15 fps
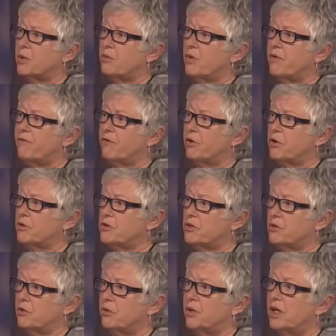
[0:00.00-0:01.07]
we refer
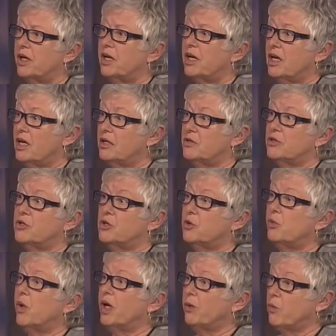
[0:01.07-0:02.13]
to is
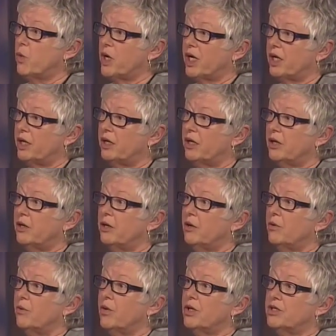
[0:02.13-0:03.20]
211,
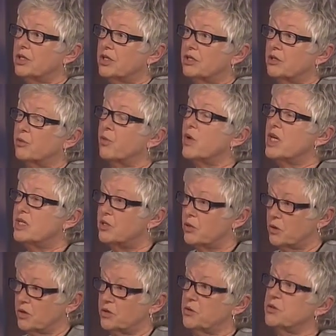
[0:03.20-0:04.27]
which is a
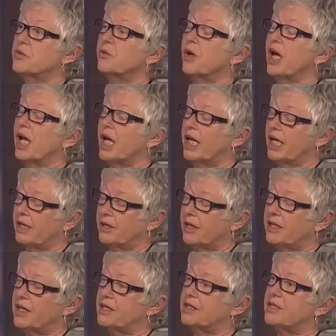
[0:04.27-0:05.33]
resource, right? I just had